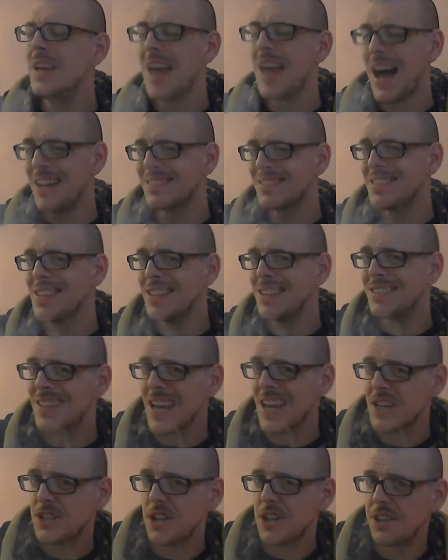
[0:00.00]
Has a nice
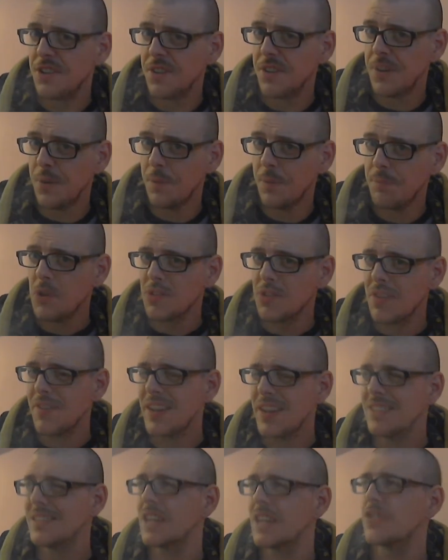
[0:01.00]
texture to it though. Does have a
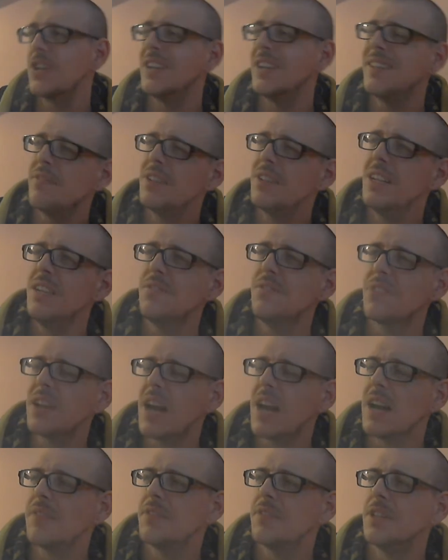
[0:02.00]
nice texture. It definitely leaves
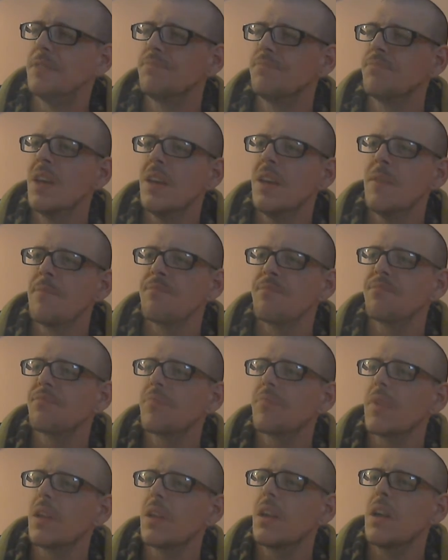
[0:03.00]
kind of
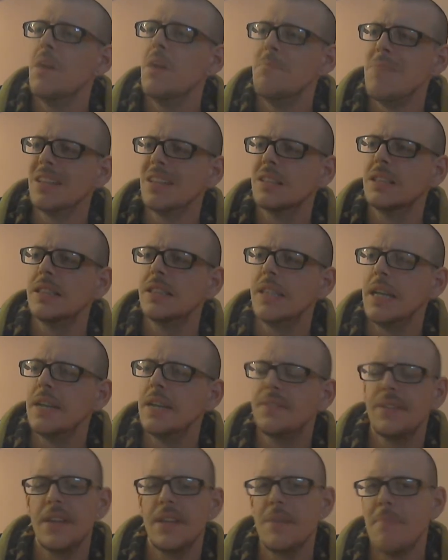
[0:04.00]
a milk
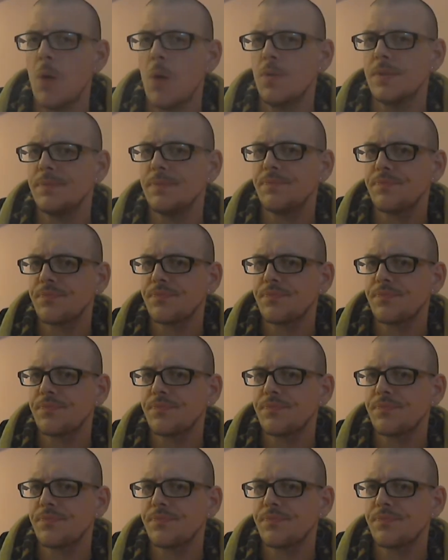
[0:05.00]
taste to your mouth.